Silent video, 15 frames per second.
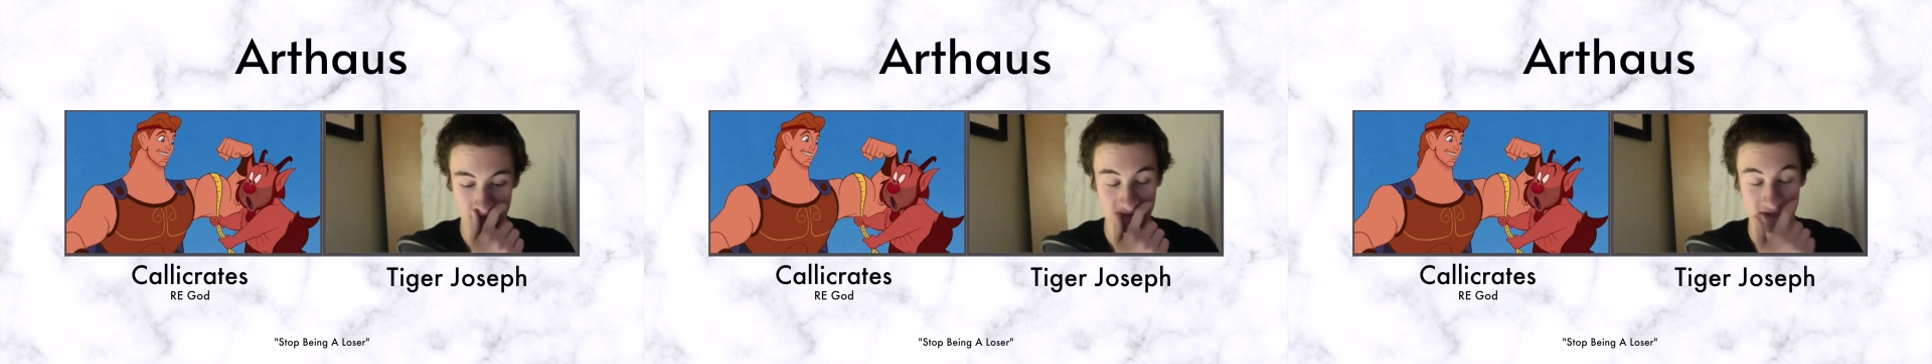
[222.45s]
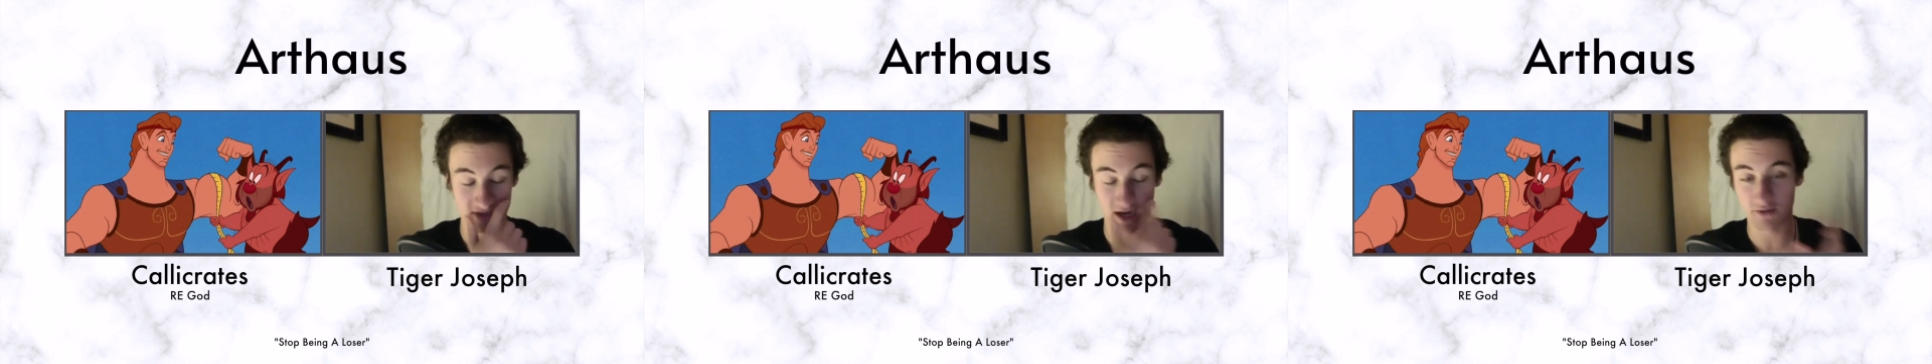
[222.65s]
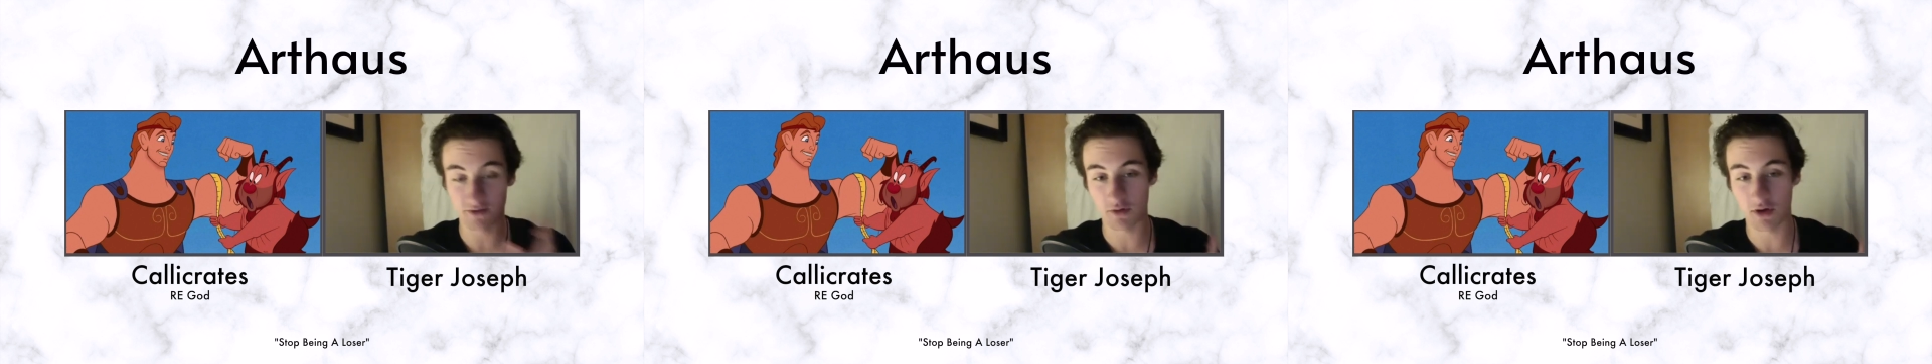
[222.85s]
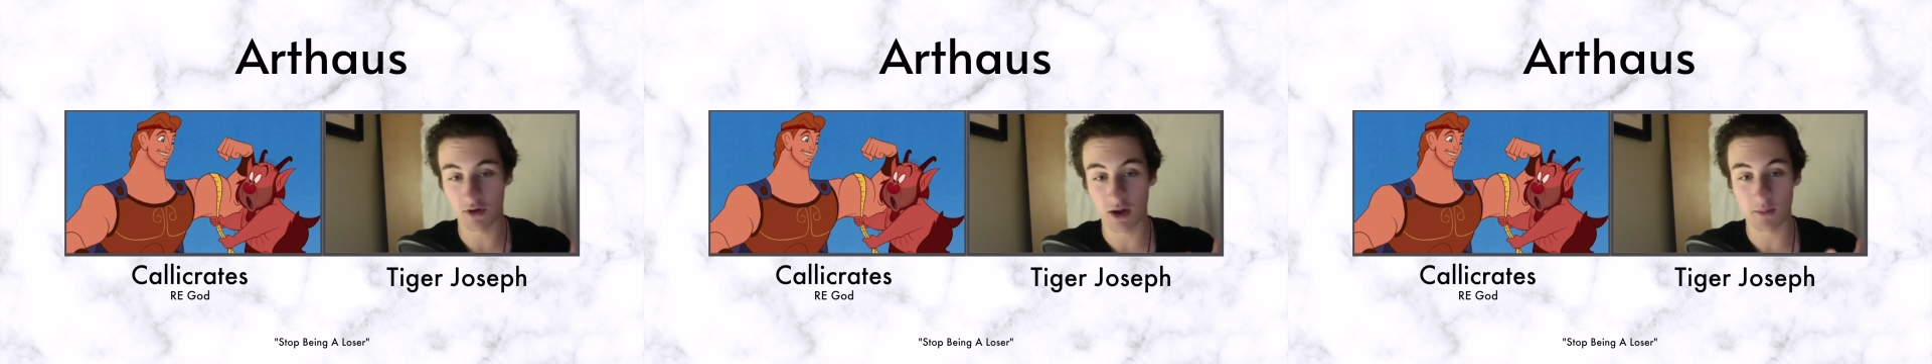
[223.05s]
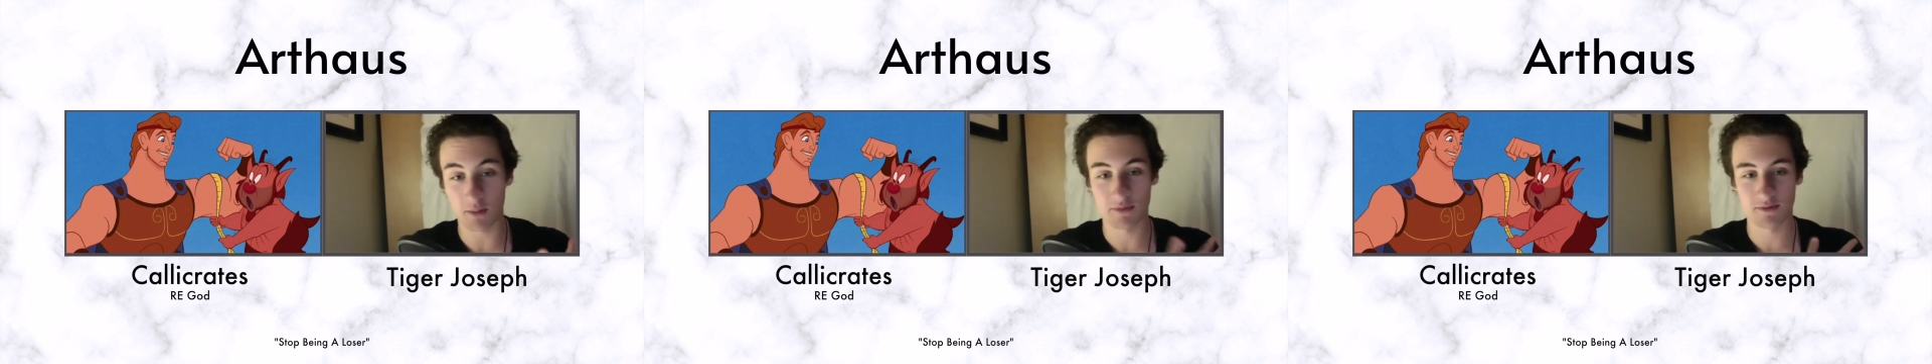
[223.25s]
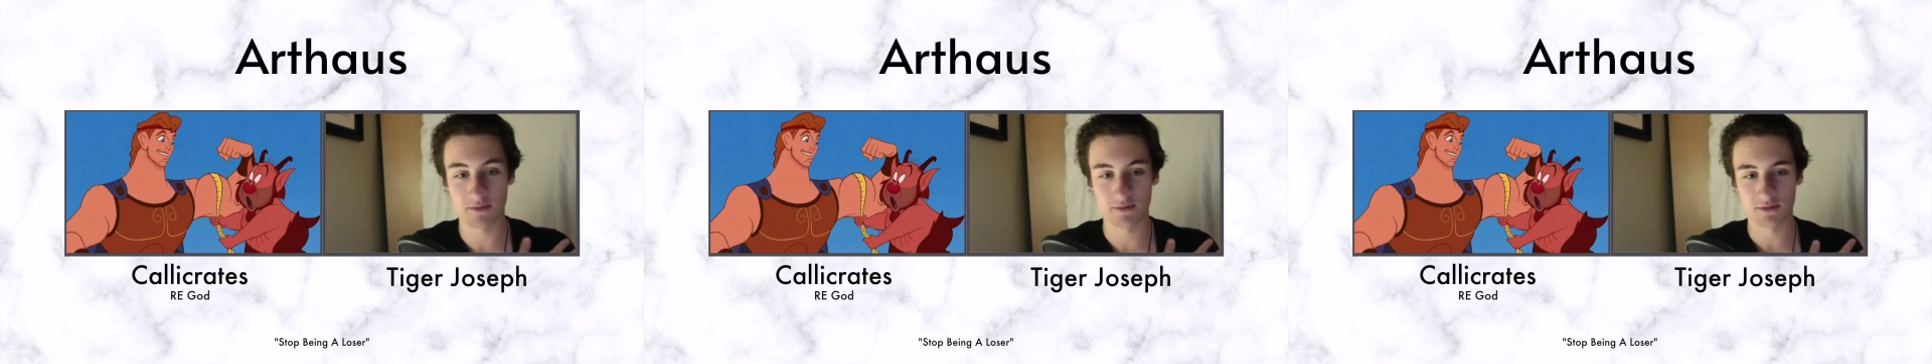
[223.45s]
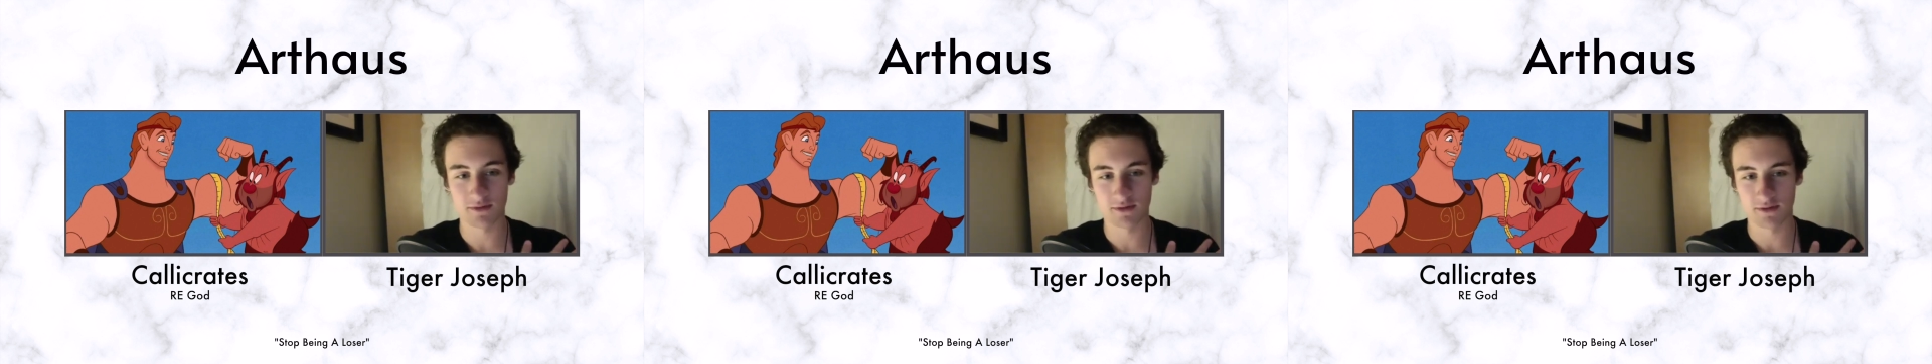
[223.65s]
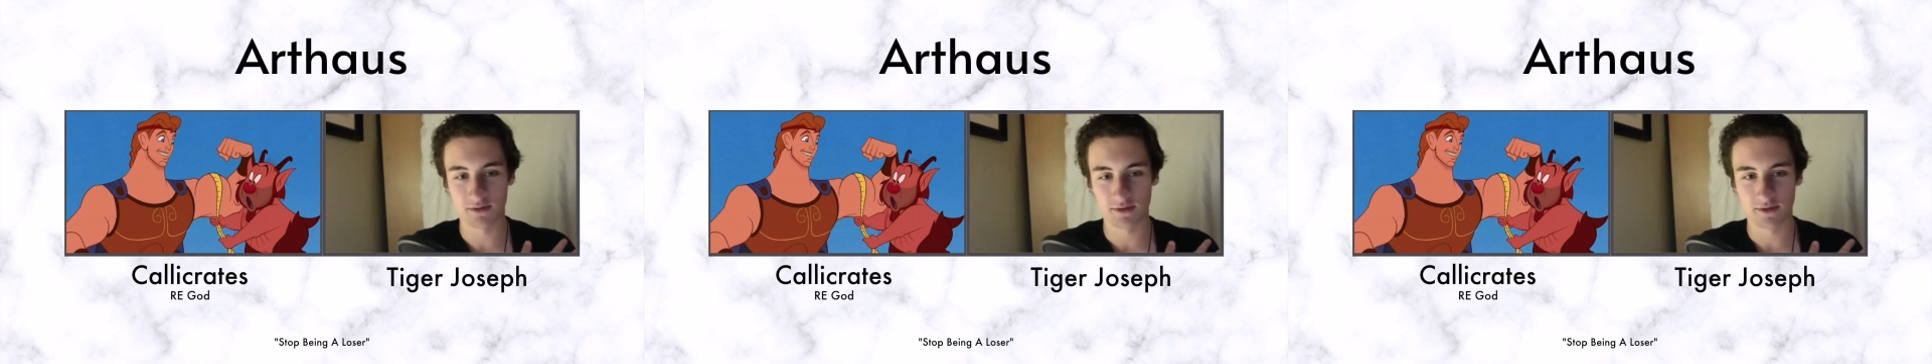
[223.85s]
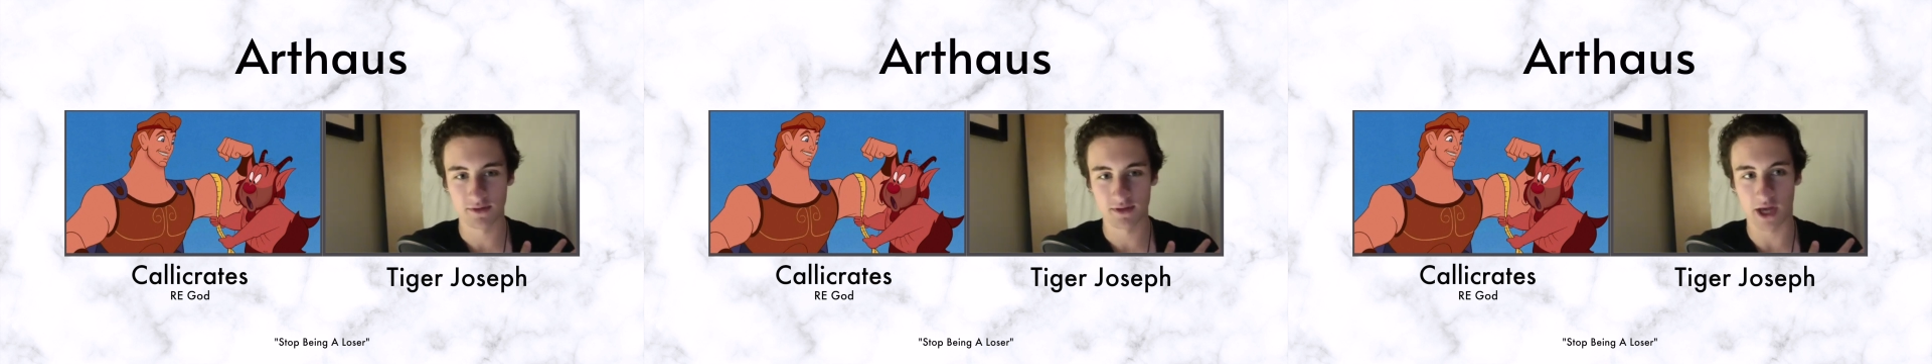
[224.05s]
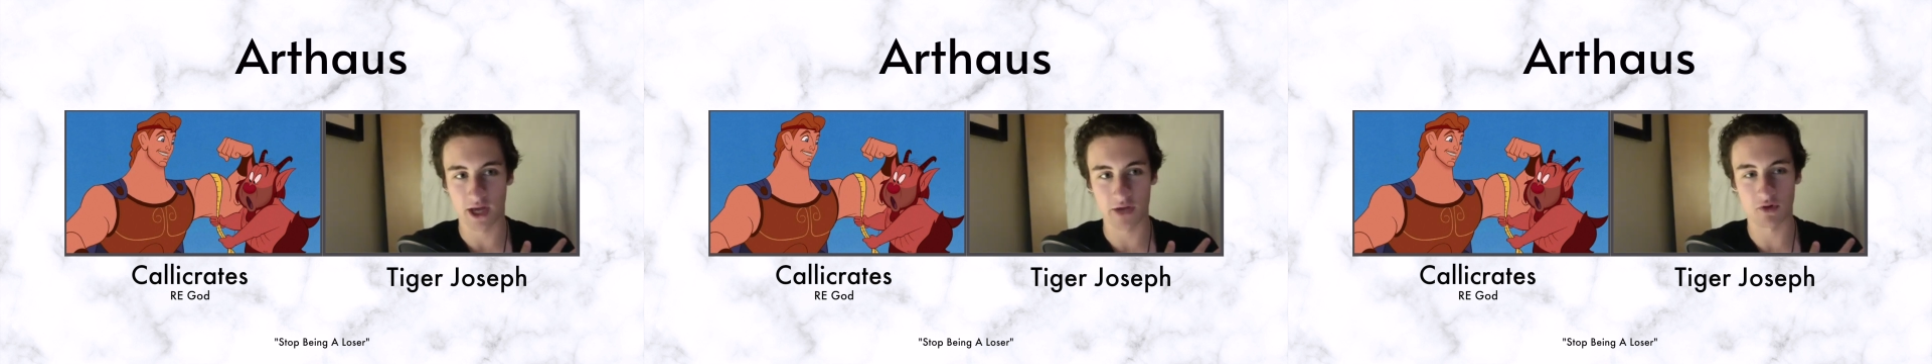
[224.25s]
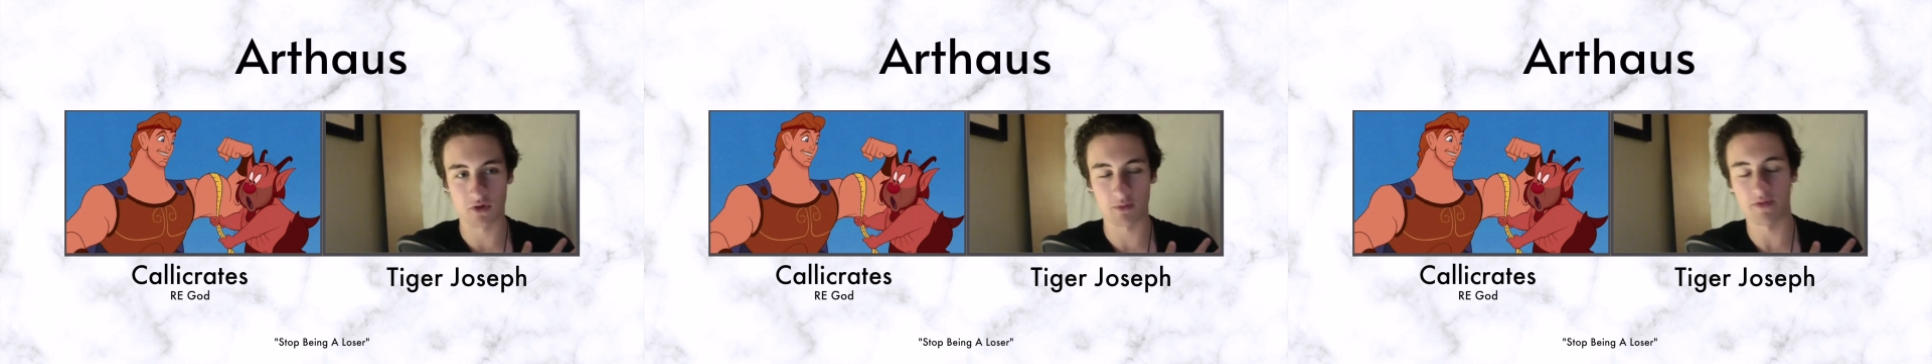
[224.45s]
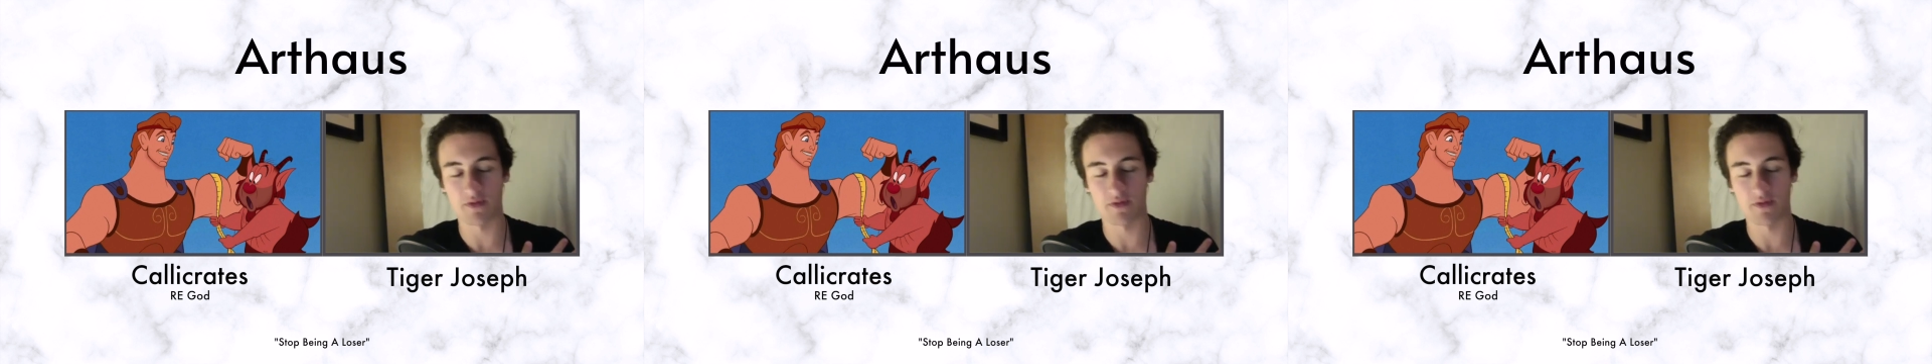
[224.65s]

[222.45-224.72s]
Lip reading: Cause I grew up in